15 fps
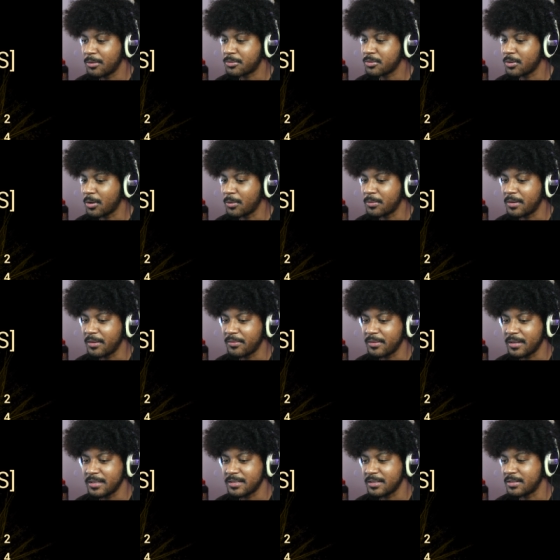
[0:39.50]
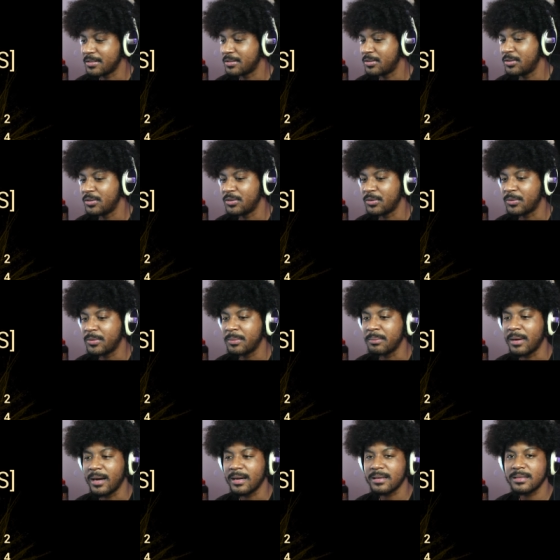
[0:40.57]
Ultra low definition? Toy
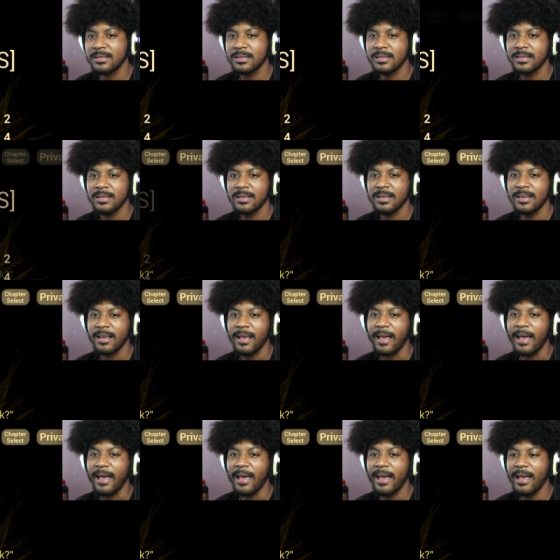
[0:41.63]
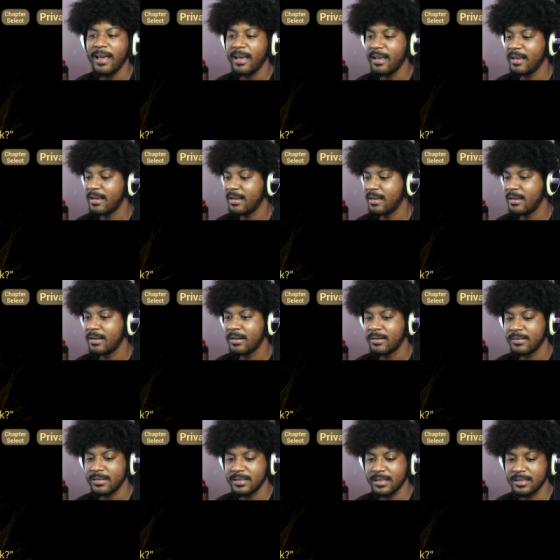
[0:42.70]
box. Huh?
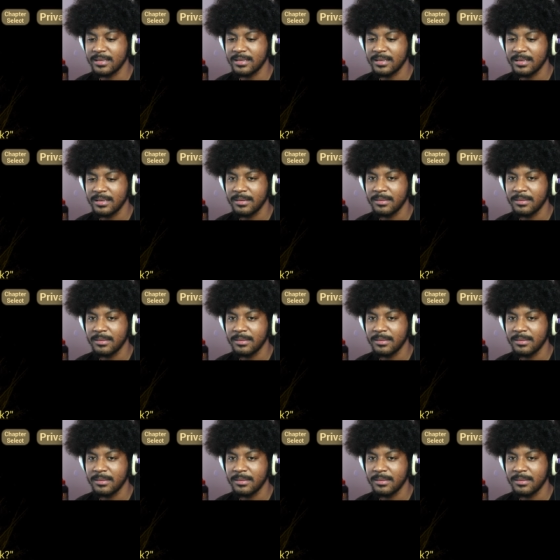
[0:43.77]
What's this?